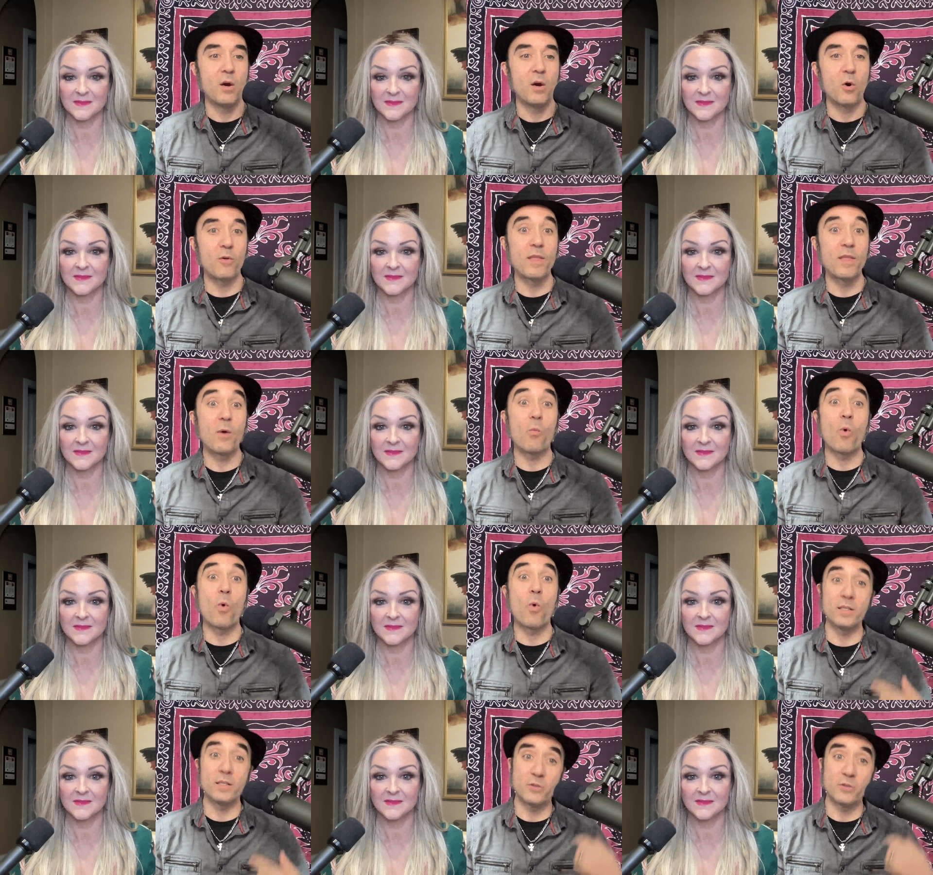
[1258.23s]
Speaker 1: or that
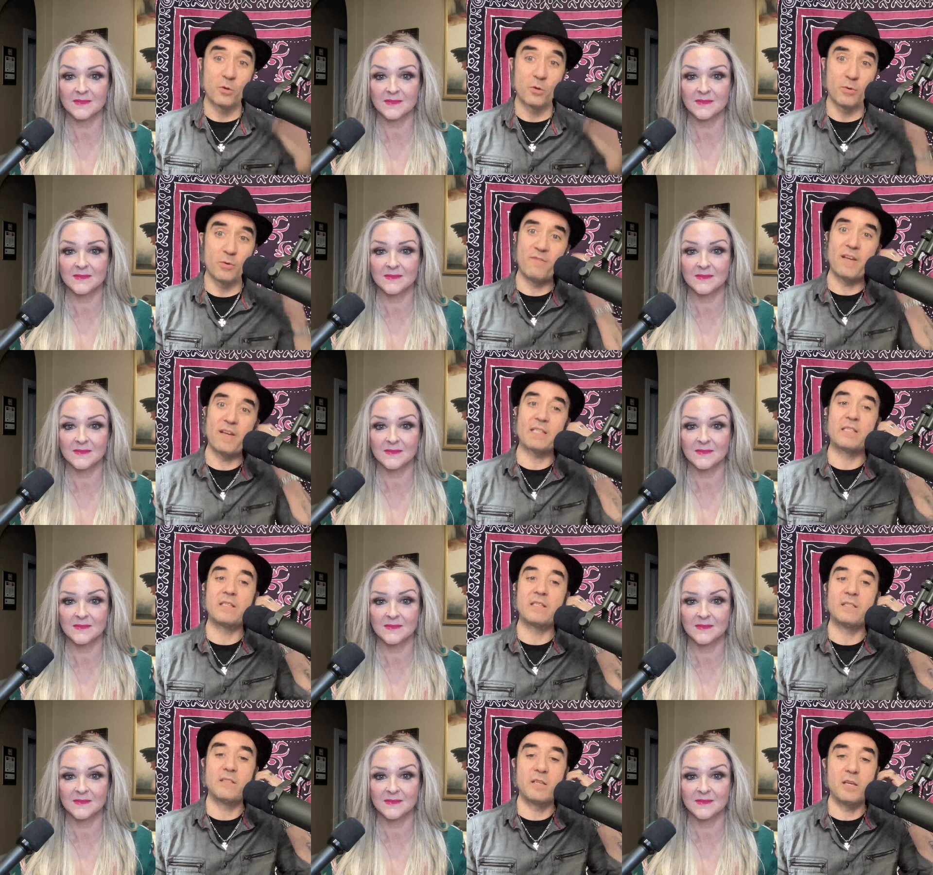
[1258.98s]
want to
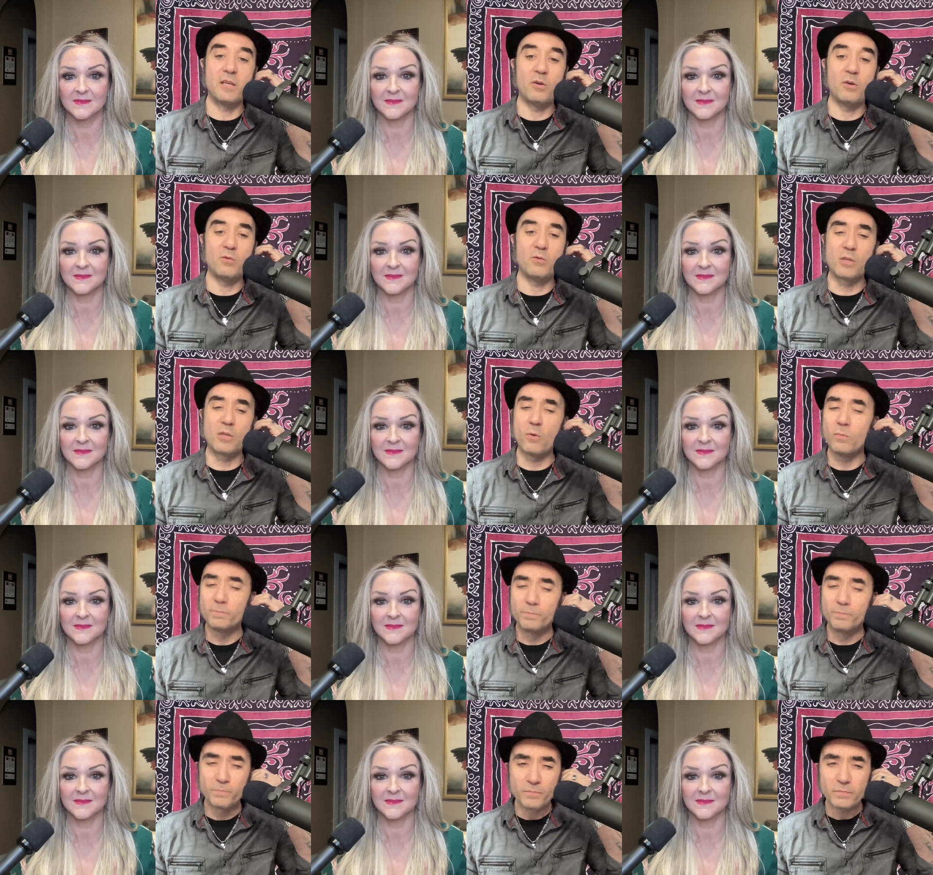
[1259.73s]
invest into you
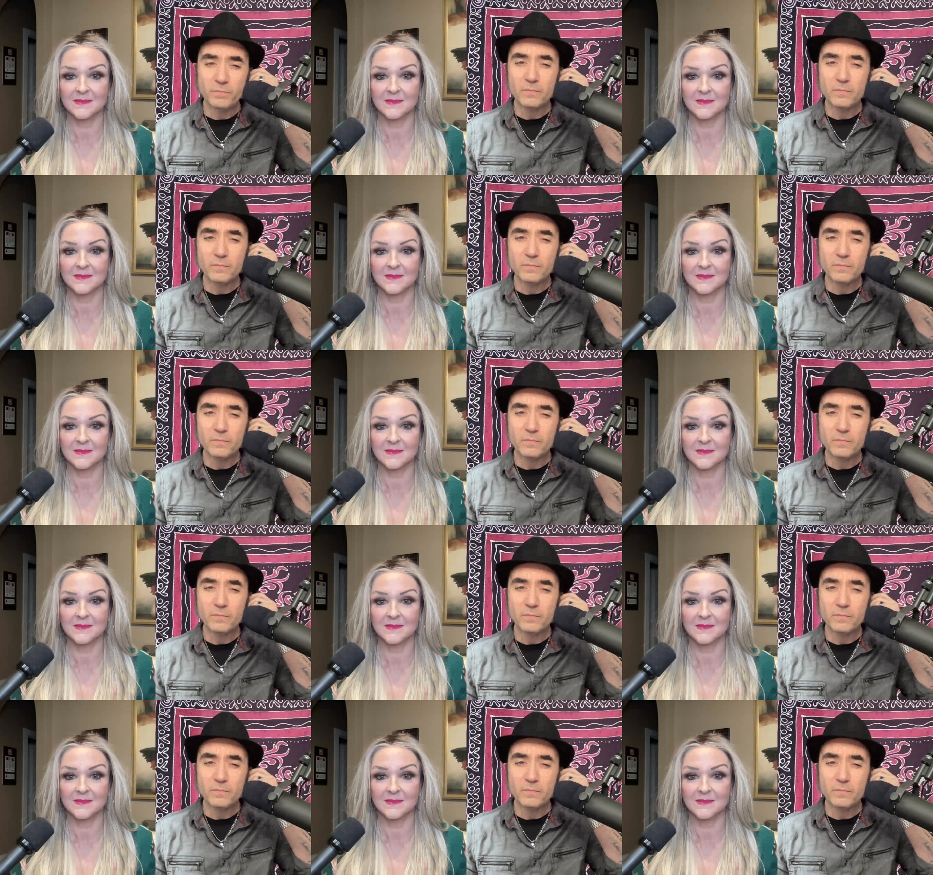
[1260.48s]
so